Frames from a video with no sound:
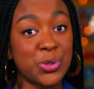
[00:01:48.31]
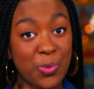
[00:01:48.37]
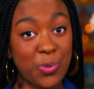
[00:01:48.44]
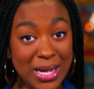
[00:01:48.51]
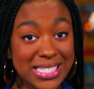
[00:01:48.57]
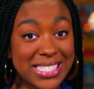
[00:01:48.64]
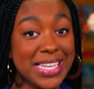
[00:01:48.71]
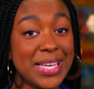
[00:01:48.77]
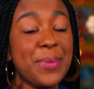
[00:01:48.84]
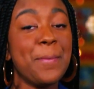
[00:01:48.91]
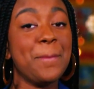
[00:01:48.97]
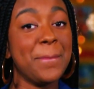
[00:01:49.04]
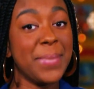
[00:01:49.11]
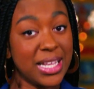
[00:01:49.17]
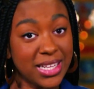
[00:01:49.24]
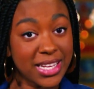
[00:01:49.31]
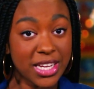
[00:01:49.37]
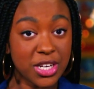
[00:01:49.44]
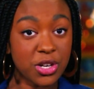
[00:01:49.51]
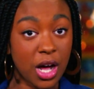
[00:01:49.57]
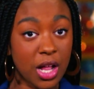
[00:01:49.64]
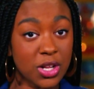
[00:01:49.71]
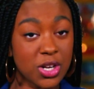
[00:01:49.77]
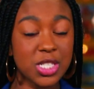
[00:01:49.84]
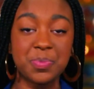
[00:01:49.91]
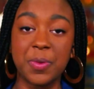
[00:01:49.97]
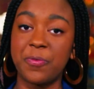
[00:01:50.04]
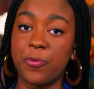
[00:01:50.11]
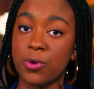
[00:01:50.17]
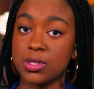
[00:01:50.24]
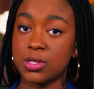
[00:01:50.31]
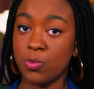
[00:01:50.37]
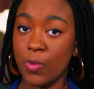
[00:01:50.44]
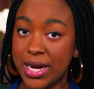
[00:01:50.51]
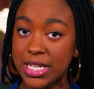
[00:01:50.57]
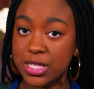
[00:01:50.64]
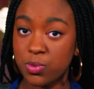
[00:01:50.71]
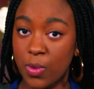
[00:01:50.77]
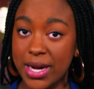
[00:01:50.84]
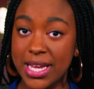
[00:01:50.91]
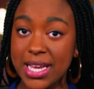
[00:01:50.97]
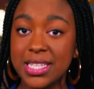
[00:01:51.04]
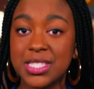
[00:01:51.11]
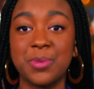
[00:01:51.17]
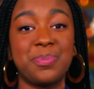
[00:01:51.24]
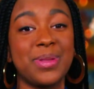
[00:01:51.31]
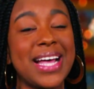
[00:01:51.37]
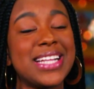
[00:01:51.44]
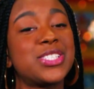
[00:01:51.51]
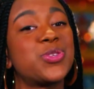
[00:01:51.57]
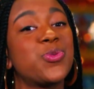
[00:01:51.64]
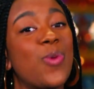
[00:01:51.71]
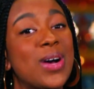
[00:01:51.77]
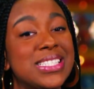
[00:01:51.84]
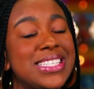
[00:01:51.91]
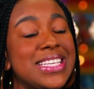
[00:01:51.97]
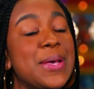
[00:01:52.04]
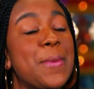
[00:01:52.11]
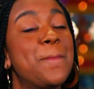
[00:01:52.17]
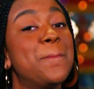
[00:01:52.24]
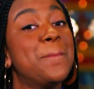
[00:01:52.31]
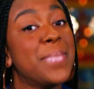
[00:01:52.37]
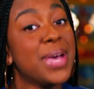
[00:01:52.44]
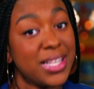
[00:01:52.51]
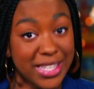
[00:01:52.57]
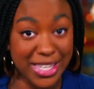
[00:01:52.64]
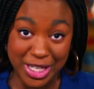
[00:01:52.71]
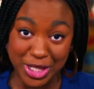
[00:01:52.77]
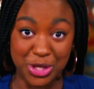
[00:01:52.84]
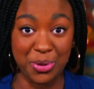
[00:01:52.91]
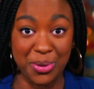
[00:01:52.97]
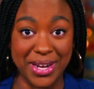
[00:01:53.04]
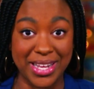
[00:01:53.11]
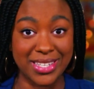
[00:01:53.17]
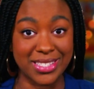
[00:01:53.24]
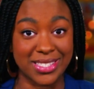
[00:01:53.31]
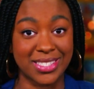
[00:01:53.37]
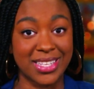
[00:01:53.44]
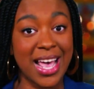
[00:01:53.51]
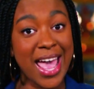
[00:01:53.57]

$20 million before 2020 to plant 20 million trees.